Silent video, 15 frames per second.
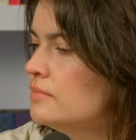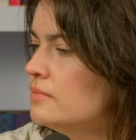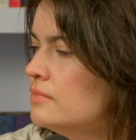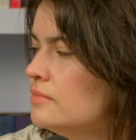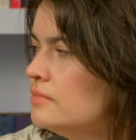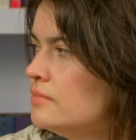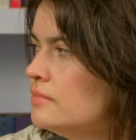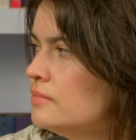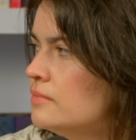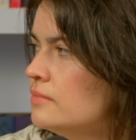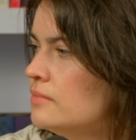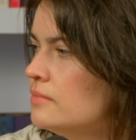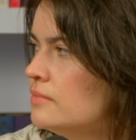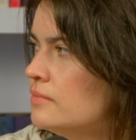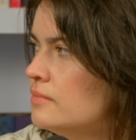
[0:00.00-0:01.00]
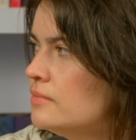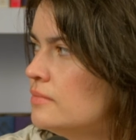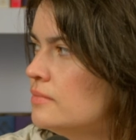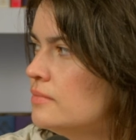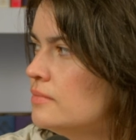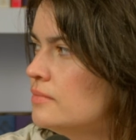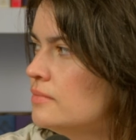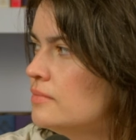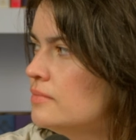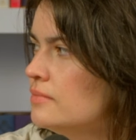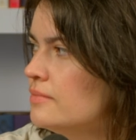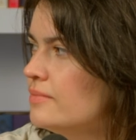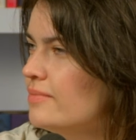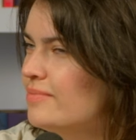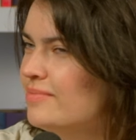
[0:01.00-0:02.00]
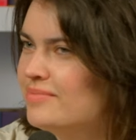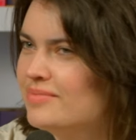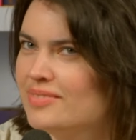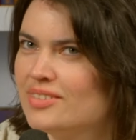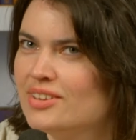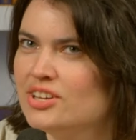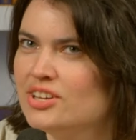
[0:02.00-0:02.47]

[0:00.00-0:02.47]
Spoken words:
(not speaking)